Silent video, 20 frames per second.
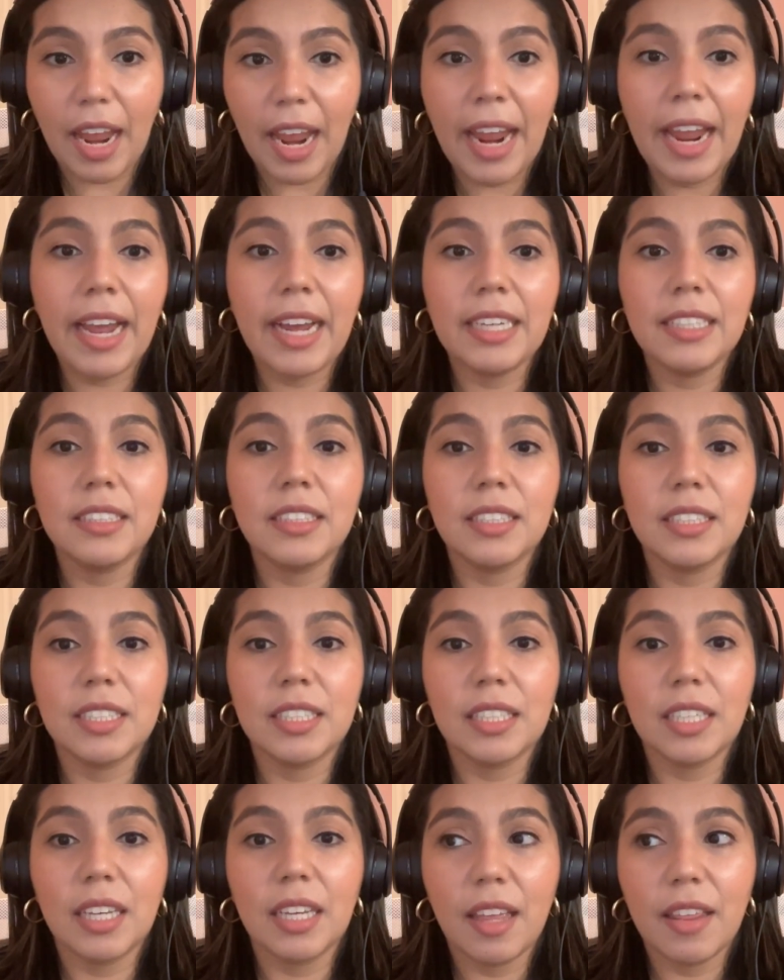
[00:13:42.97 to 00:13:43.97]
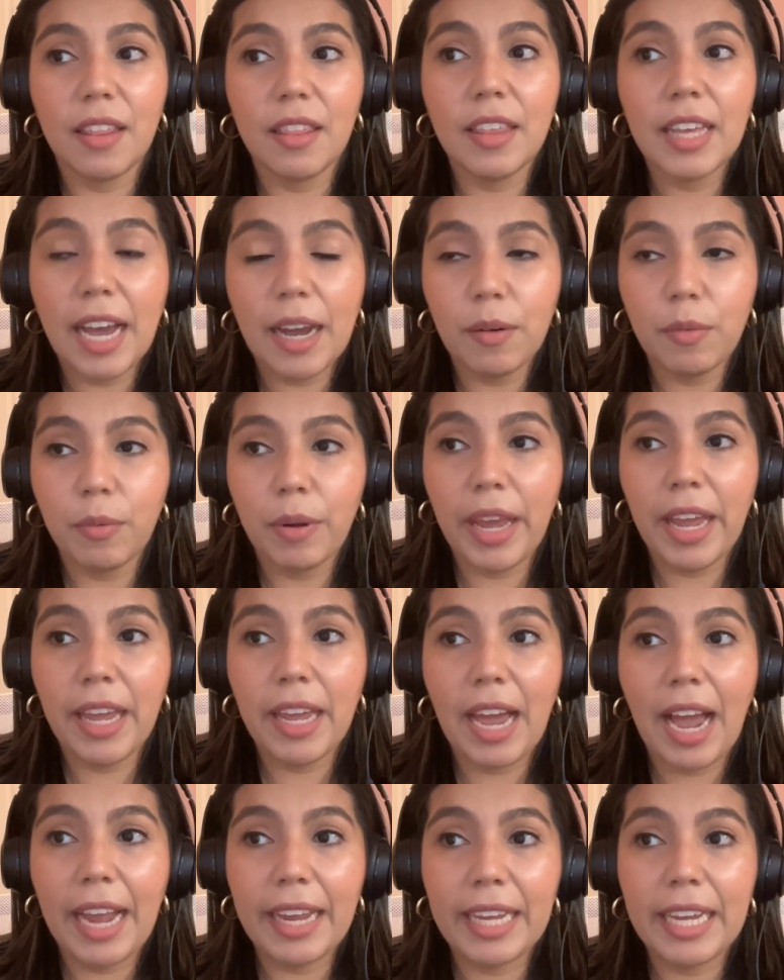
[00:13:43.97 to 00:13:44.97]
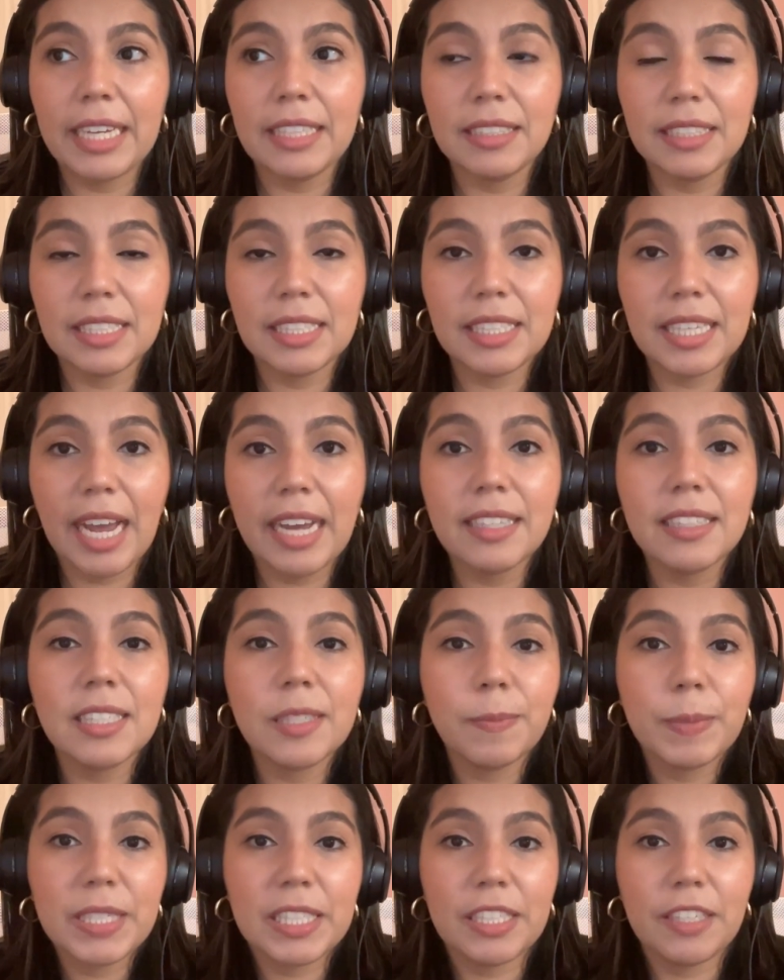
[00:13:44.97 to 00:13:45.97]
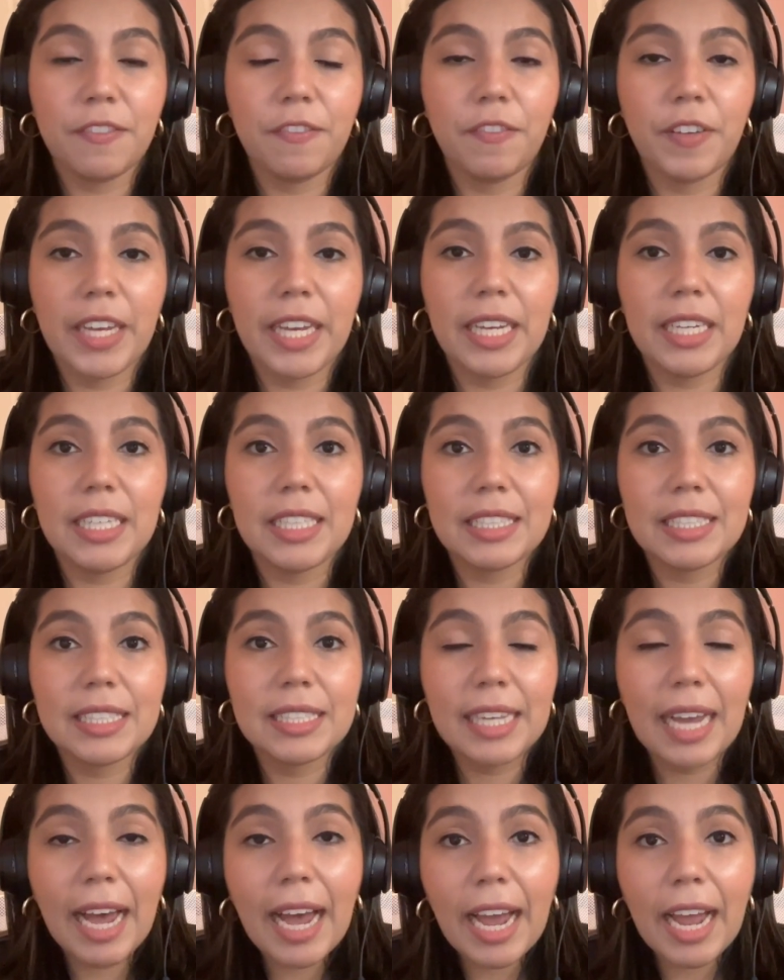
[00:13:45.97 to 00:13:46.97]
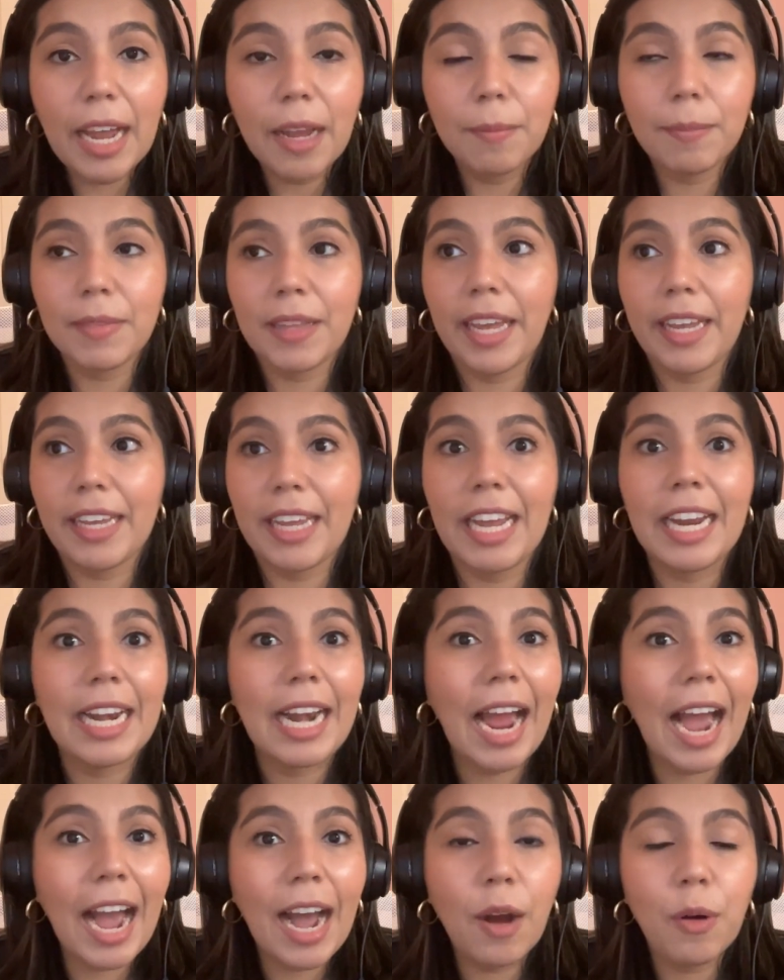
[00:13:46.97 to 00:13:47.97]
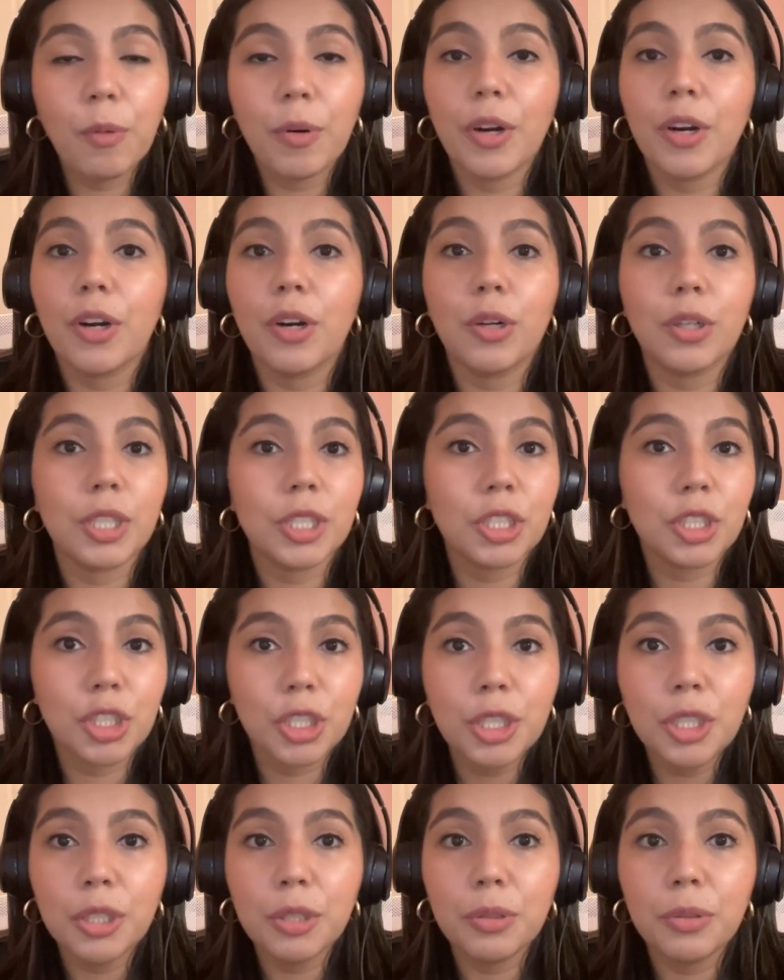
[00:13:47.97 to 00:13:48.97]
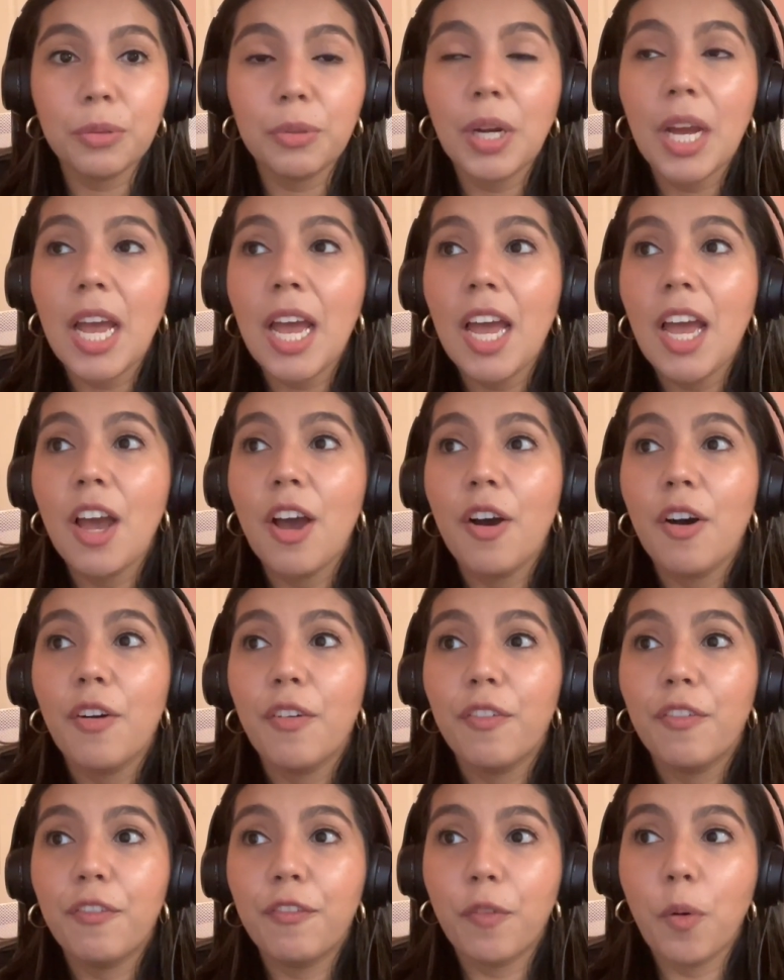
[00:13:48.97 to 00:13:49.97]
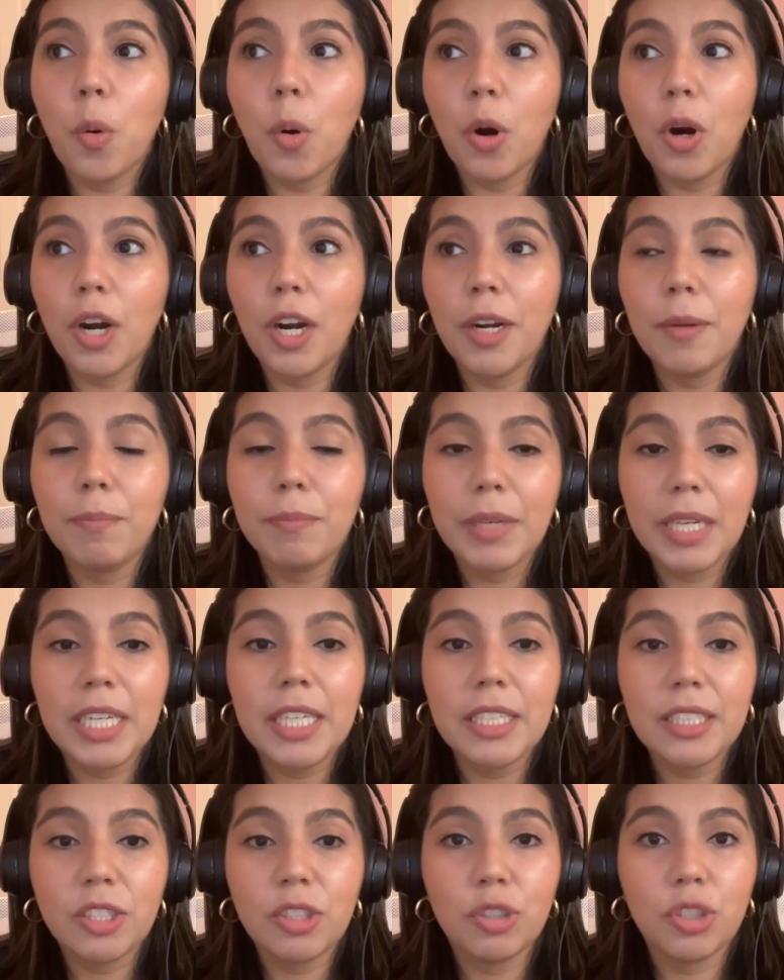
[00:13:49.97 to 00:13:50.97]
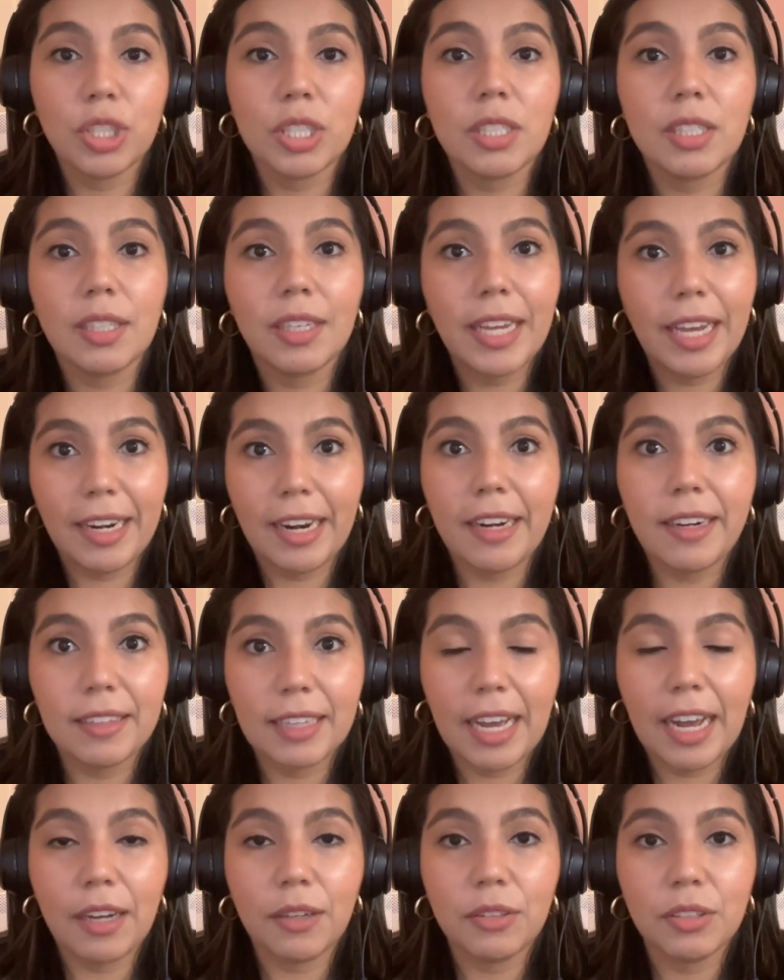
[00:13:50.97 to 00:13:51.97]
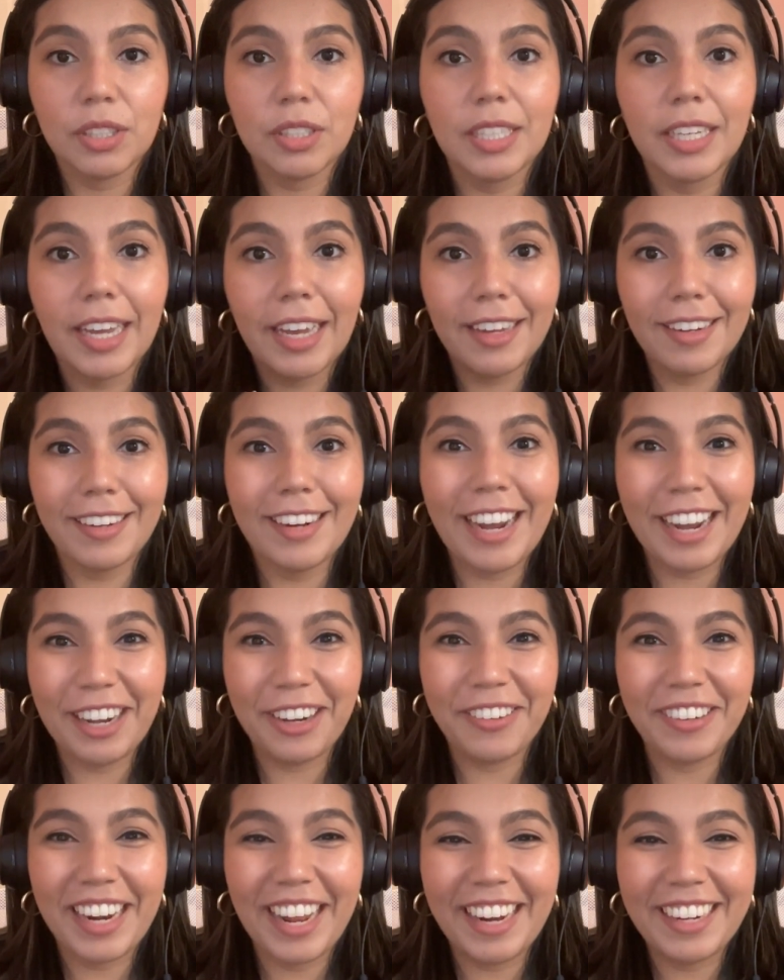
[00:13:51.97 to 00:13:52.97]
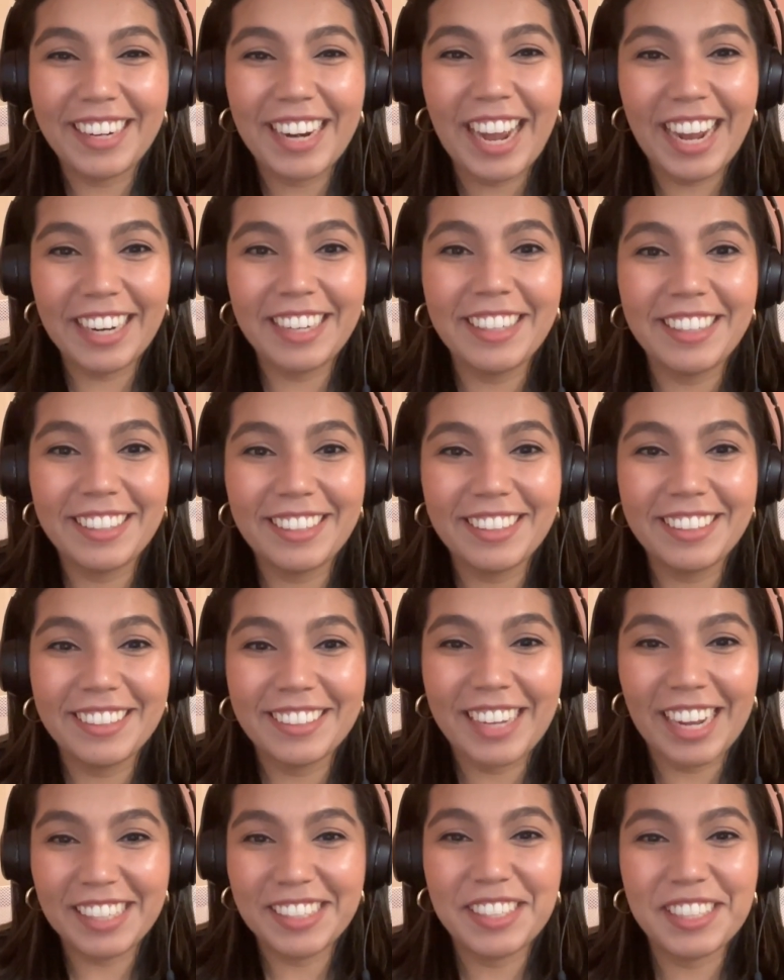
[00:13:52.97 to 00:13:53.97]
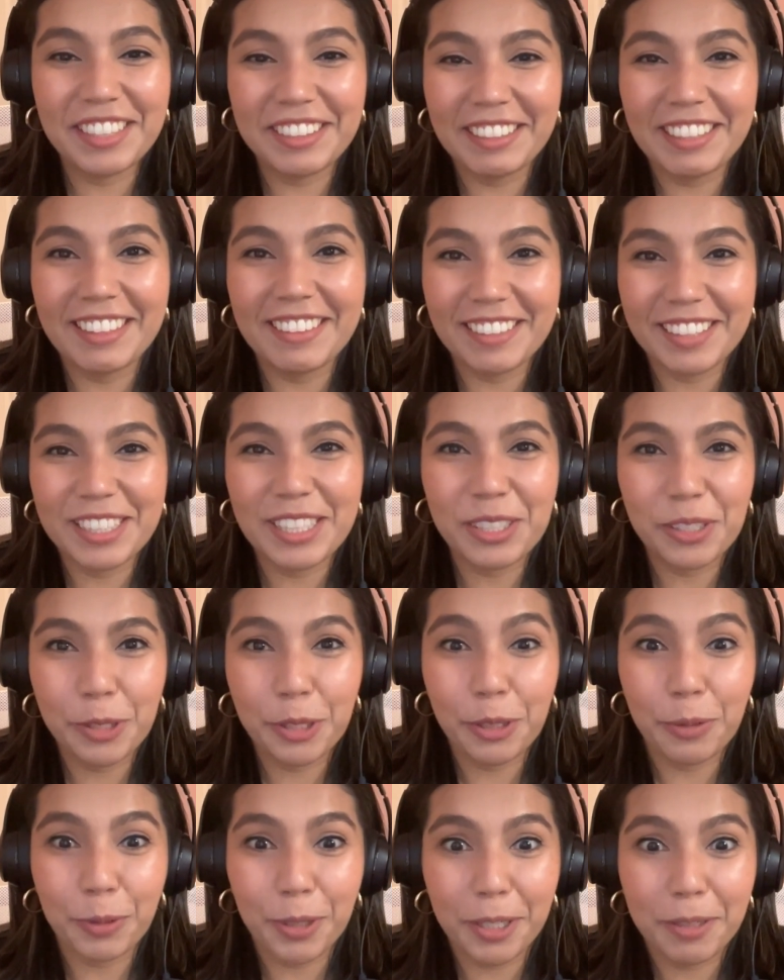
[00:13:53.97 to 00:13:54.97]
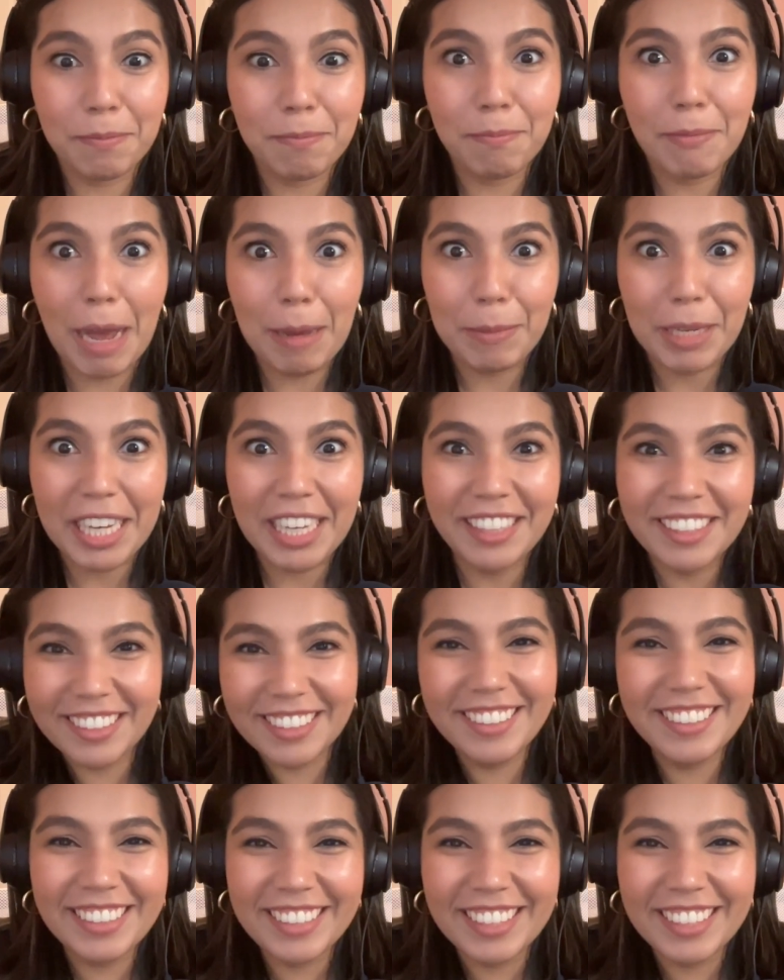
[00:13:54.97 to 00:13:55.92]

And that way I can set specific time, like an hour or two, for me to just get out of the house, to get out and not constantly listen to the word mommy.